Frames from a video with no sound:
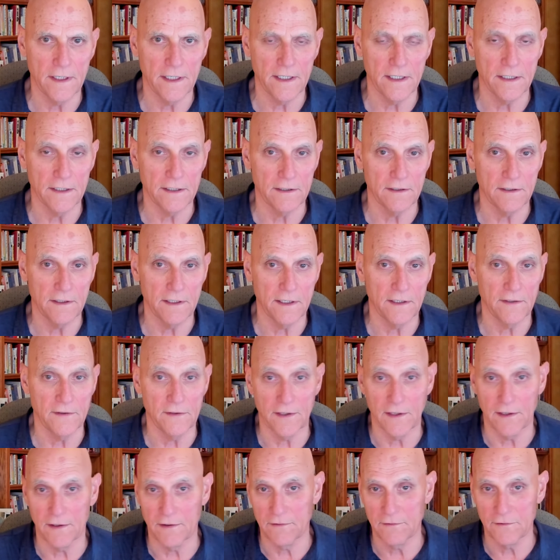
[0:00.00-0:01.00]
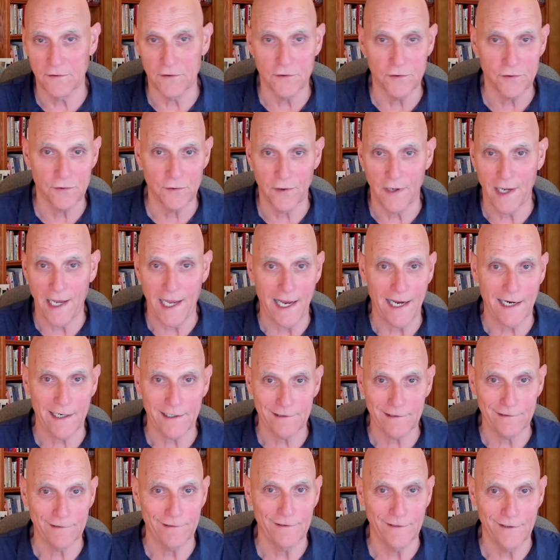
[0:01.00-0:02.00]
in the usual
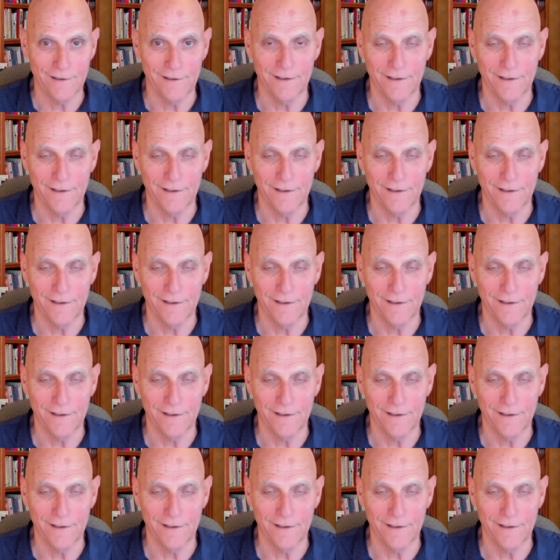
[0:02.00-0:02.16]
ACT